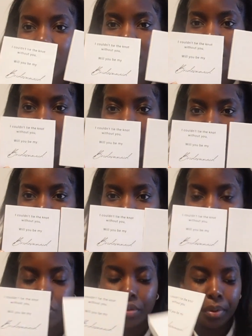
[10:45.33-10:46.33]
the size
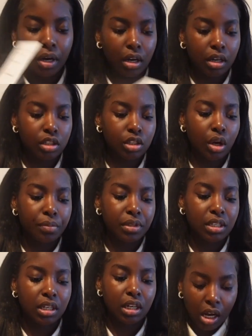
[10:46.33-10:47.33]
of the box. So I'm
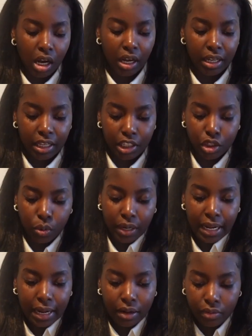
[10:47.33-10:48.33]
just gonna cut each
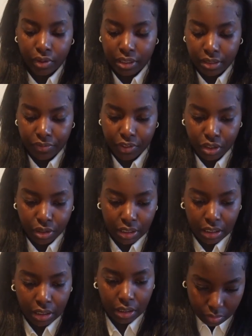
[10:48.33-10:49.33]
one out
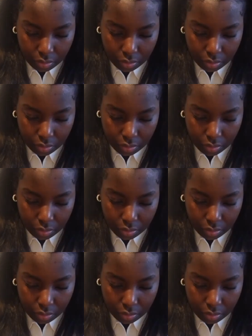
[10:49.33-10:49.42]
individually.